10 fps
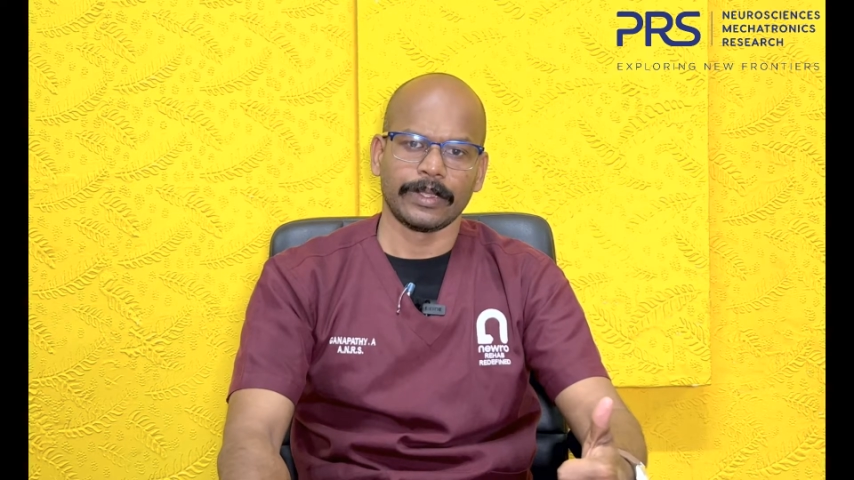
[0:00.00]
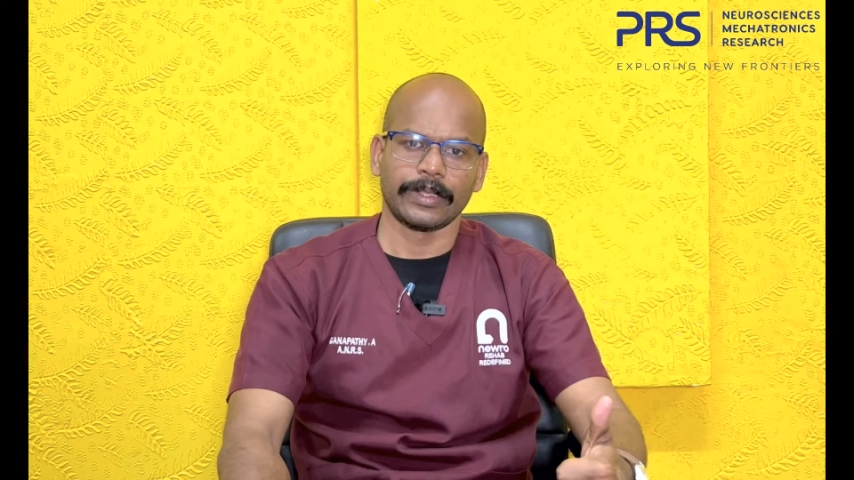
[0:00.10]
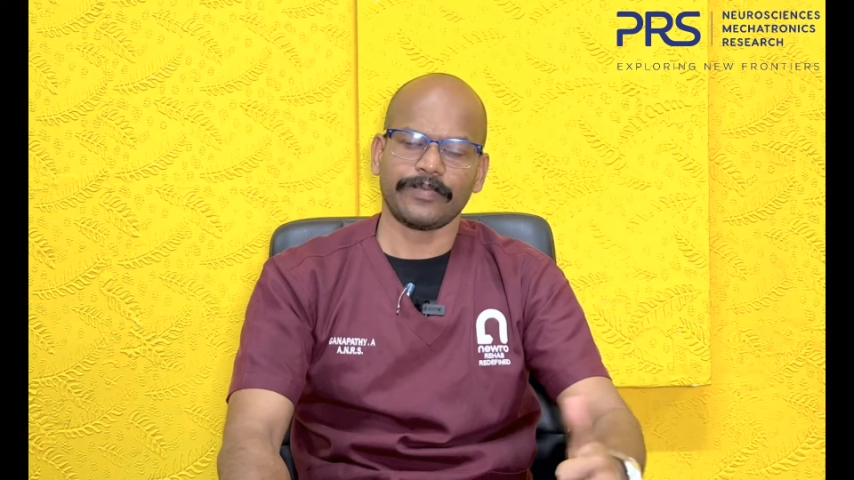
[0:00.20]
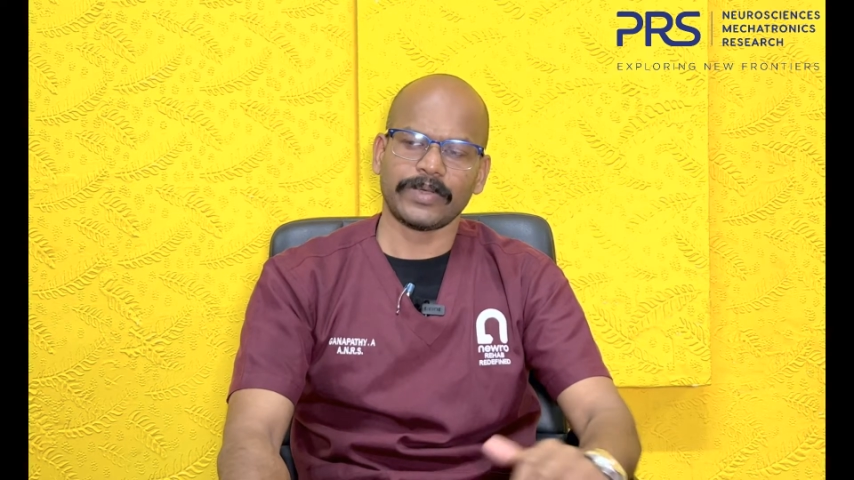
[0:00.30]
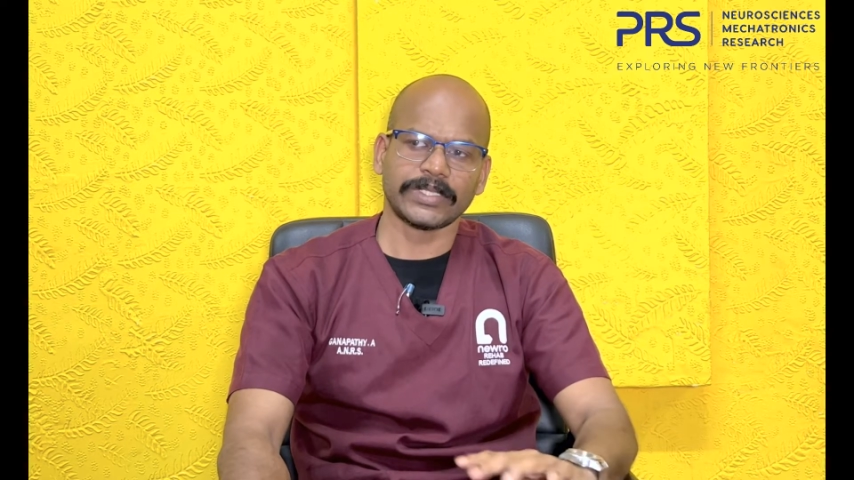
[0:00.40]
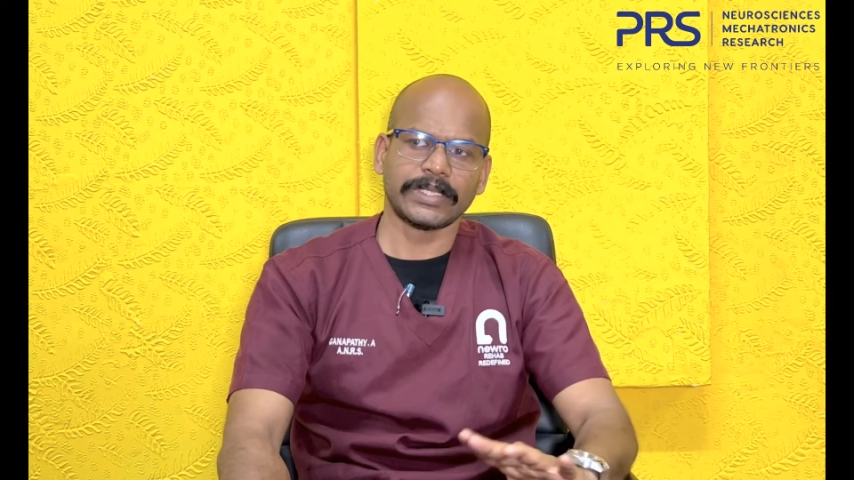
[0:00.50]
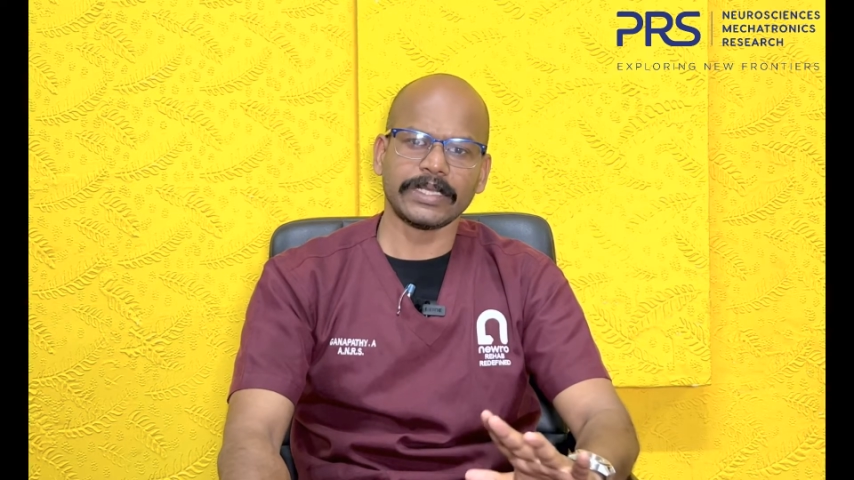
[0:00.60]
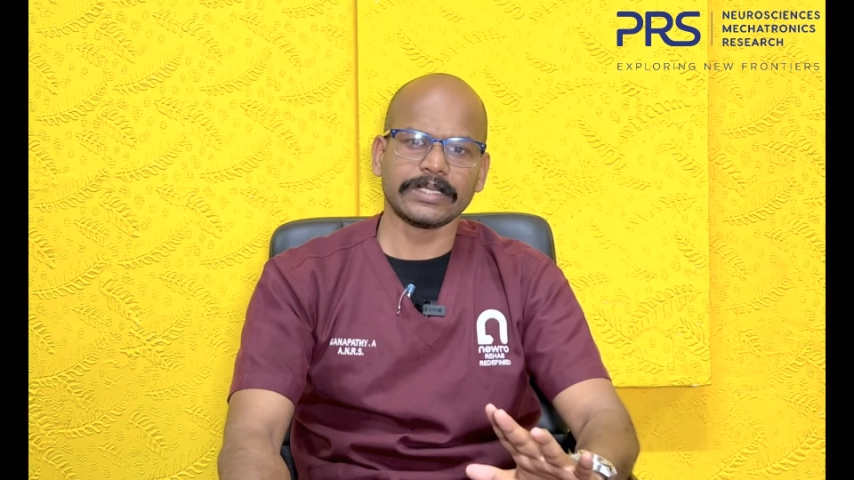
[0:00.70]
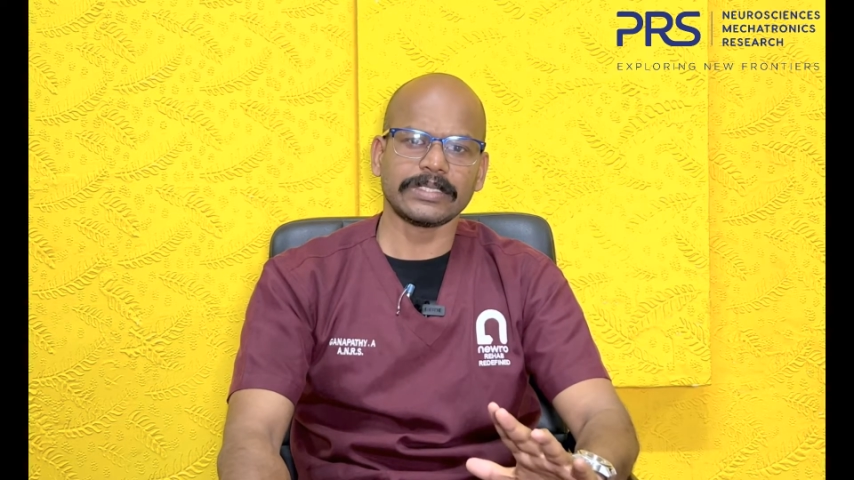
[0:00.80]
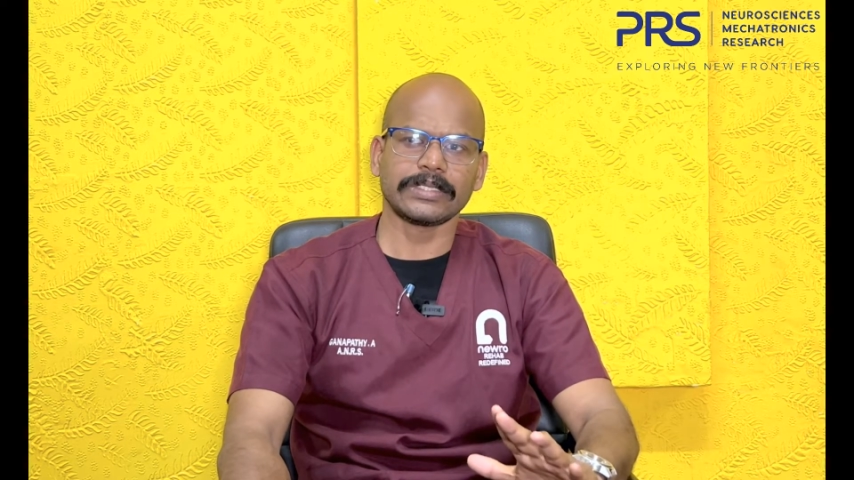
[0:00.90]
The first thing
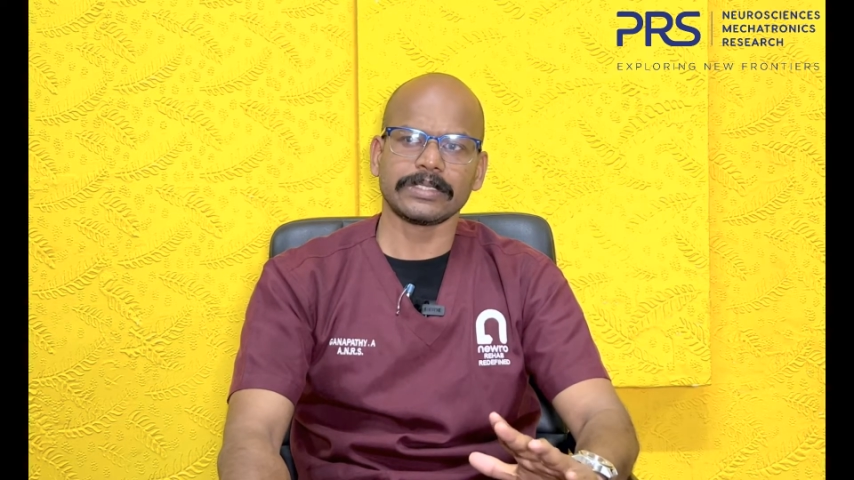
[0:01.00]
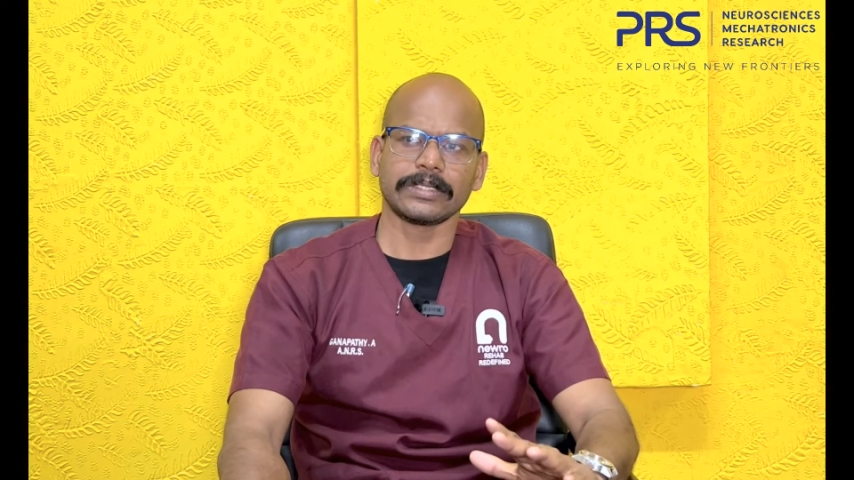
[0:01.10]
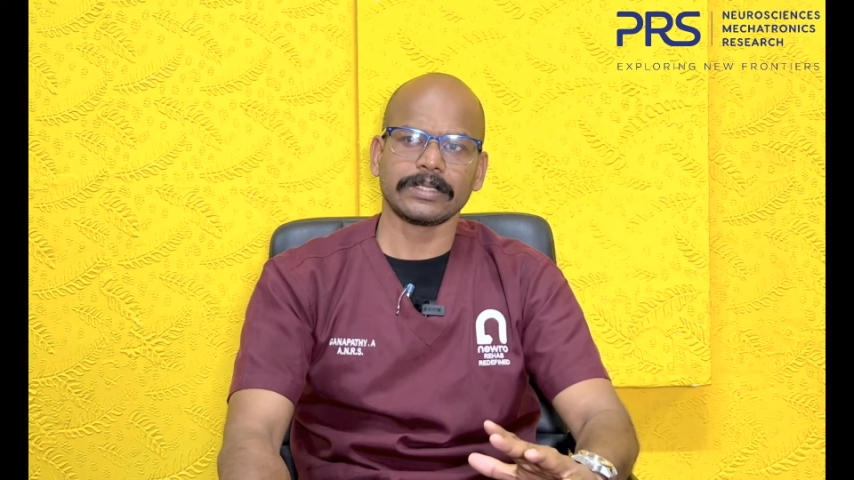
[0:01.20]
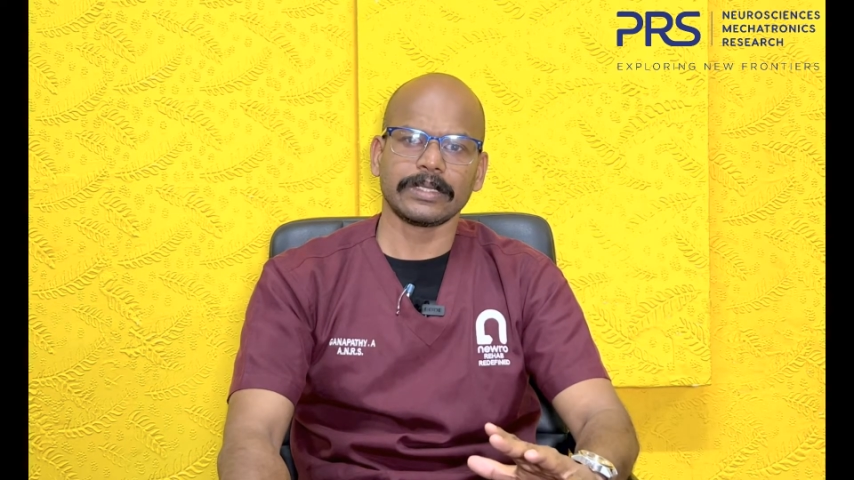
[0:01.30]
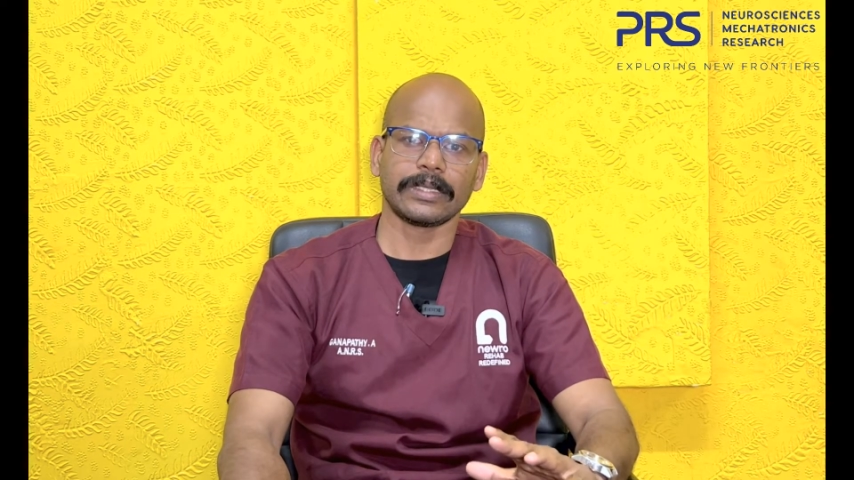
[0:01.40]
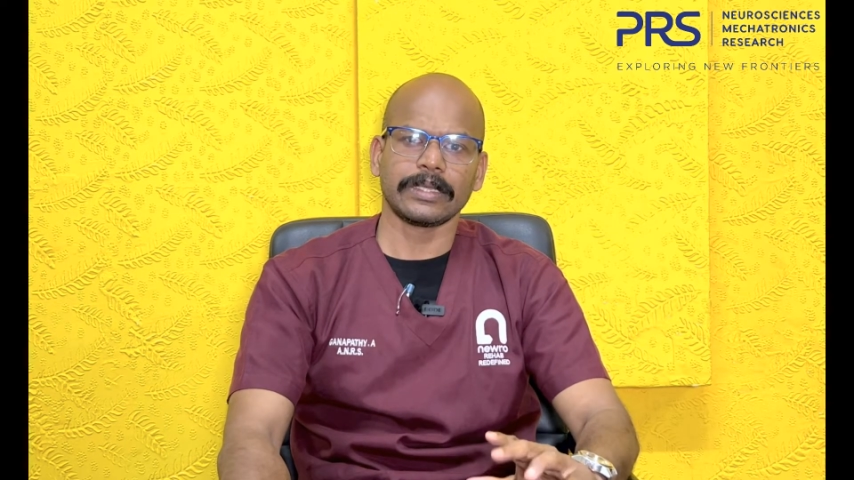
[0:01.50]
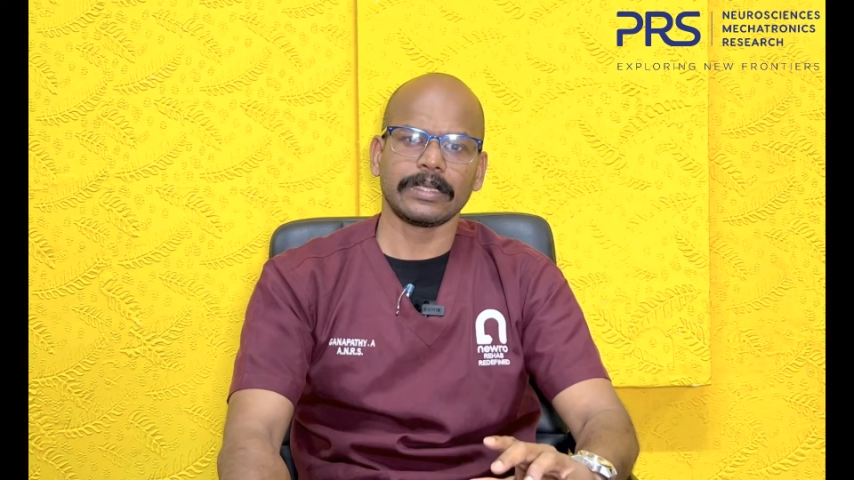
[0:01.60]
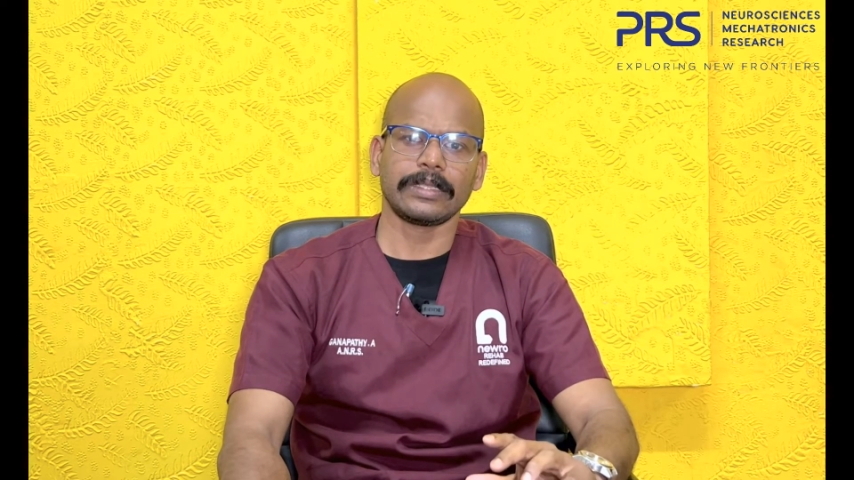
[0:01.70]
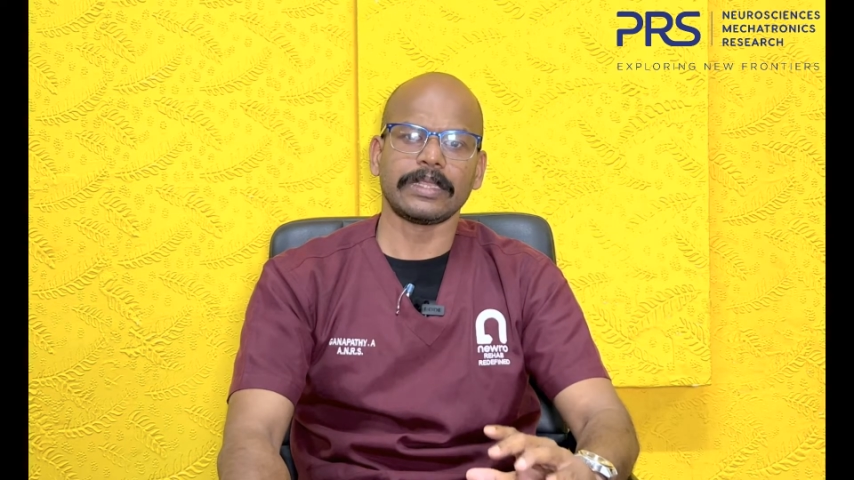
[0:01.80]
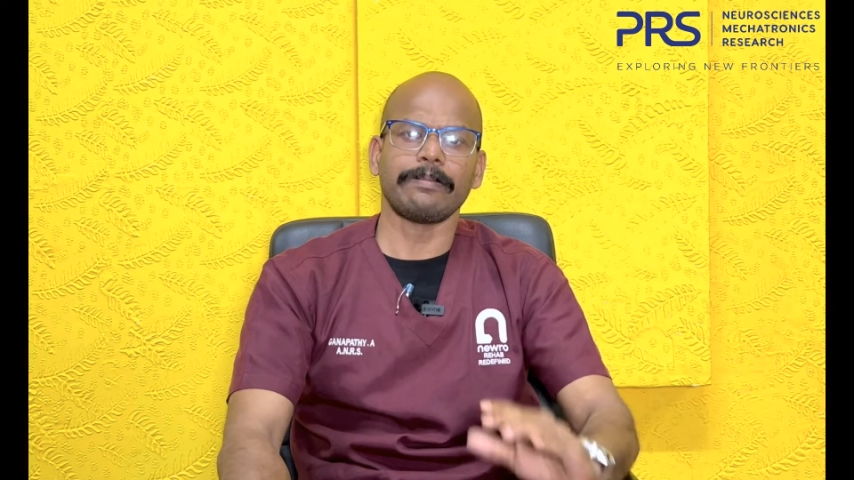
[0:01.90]
is the